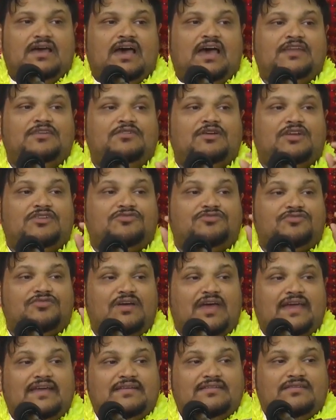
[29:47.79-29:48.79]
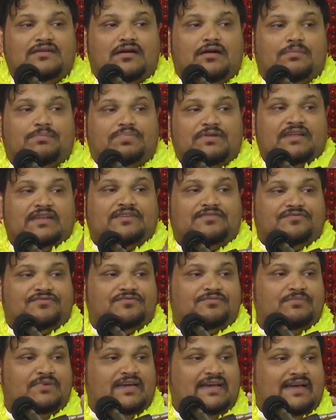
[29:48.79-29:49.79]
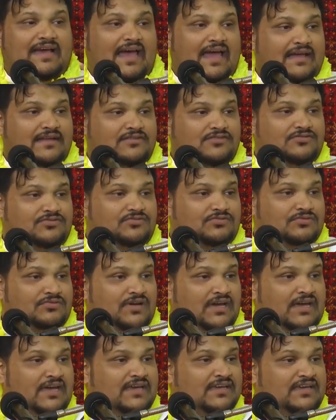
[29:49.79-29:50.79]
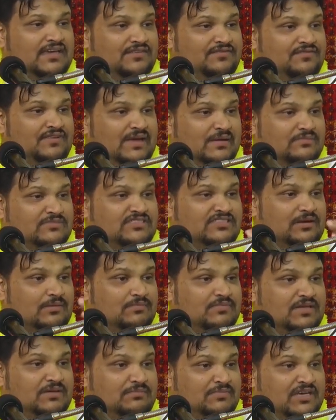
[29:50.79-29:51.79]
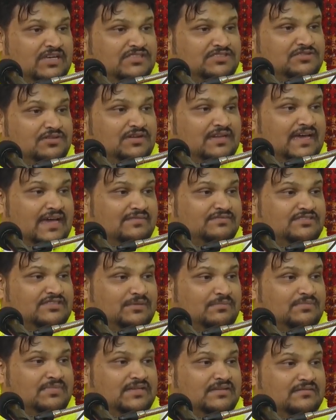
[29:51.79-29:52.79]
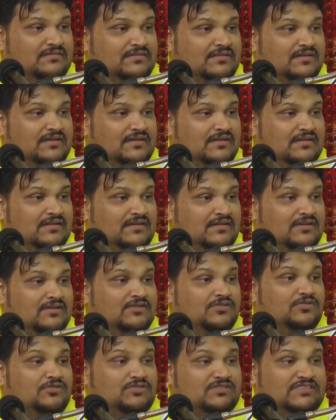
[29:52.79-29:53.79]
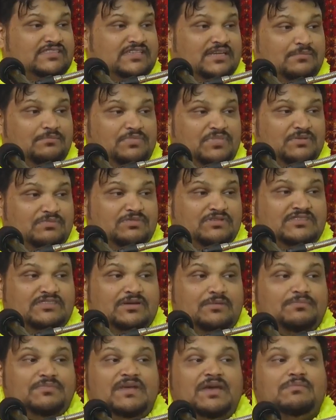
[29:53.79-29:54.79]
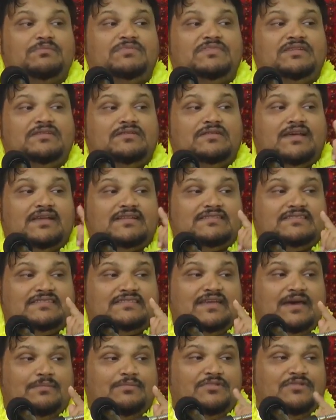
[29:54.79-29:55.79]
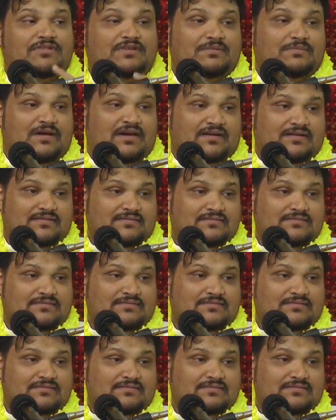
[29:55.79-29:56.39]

and you are trying to uplift, be kind to, give them something, make sure they have something. Those same people sometimes turn and stab you in the back.